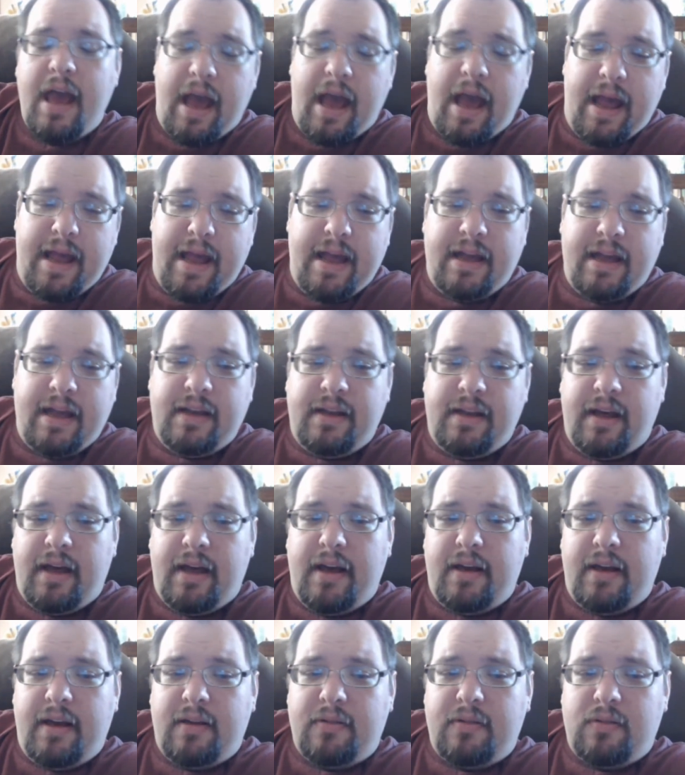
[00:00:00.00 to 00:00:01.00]
and
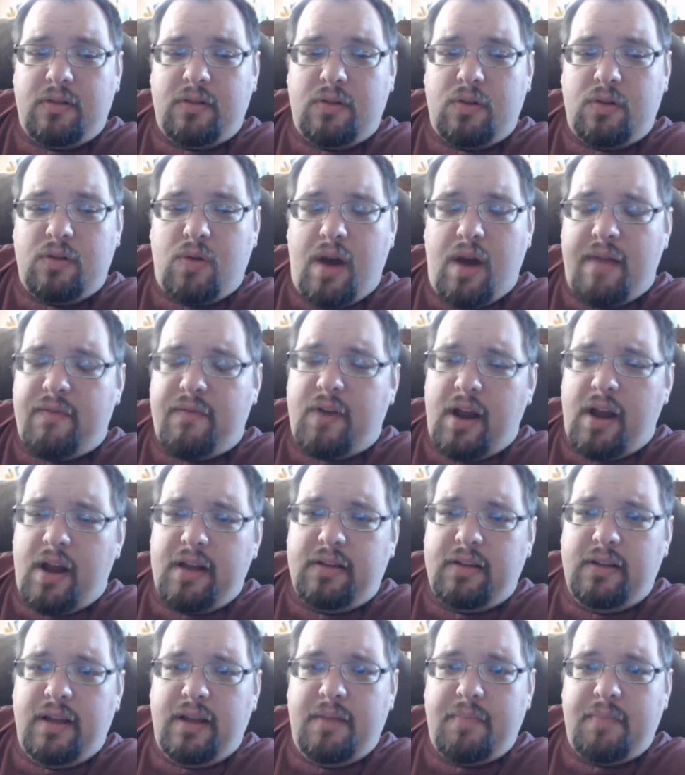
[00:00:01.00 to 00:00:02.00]
quite
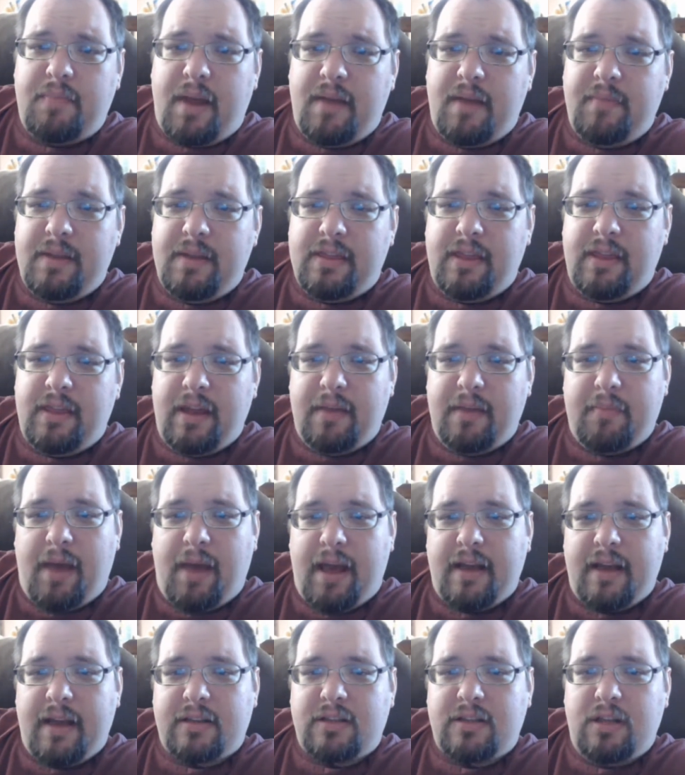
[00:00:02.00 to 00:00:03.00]
frankly, it made me think
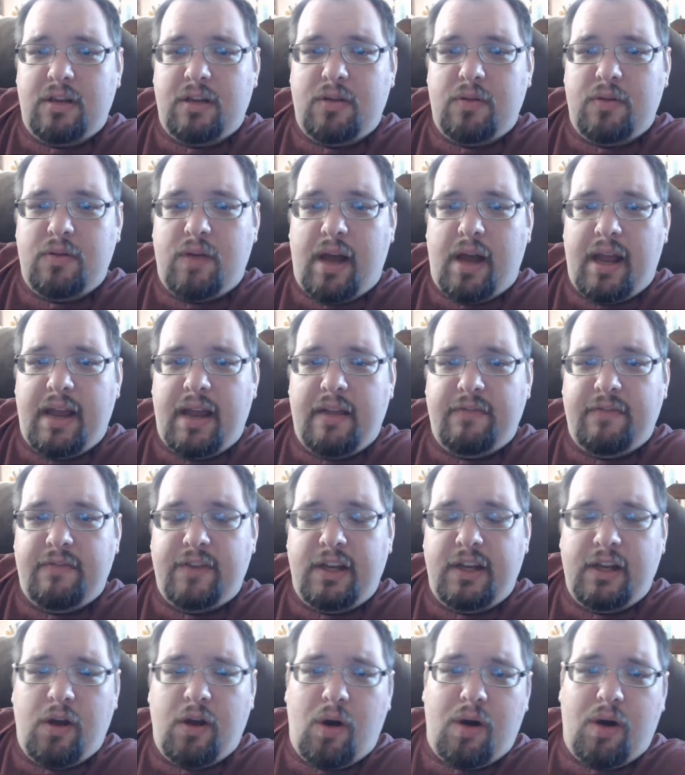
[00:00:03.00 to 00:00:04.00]
back to a
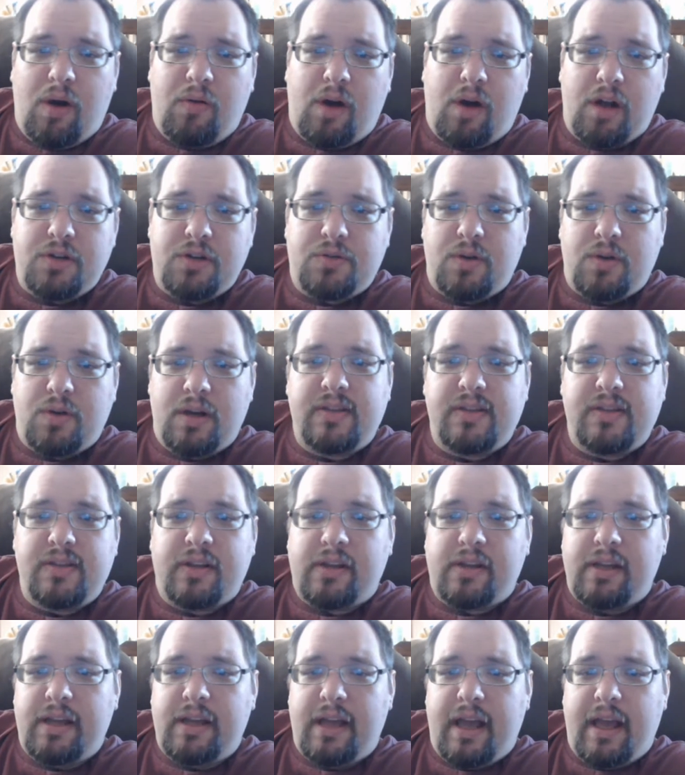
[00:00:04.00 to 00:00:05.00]
video I watched
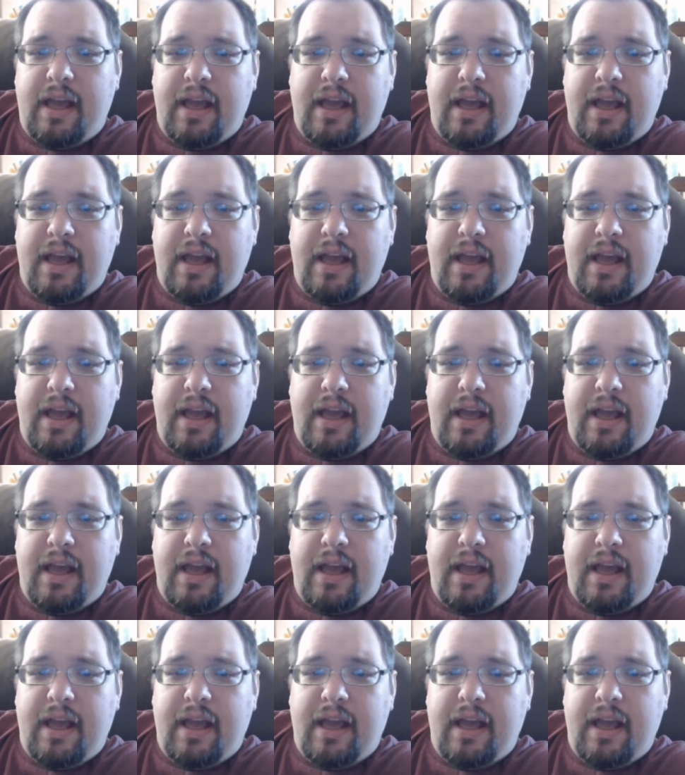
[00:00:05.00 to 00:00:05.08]
recently,